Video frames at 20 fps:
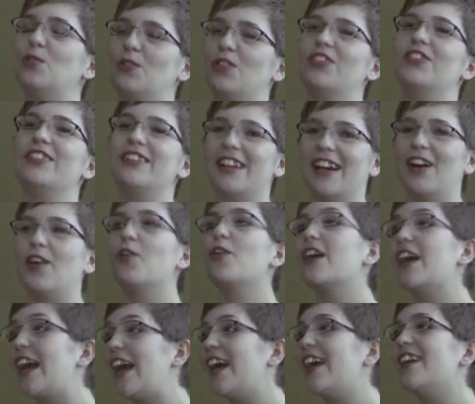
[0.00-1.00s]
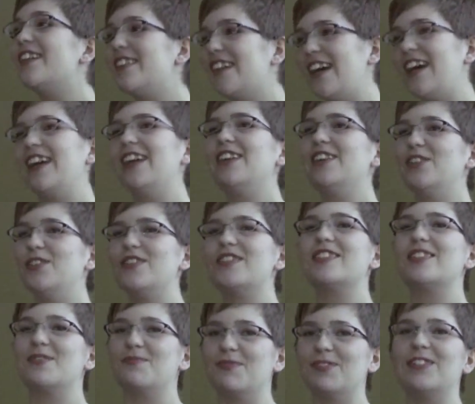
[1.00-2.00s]
gold. Yeah, or That's the gold the
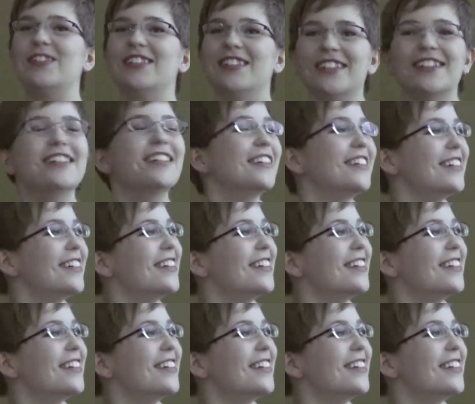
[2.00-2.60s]
AU. AU although you got to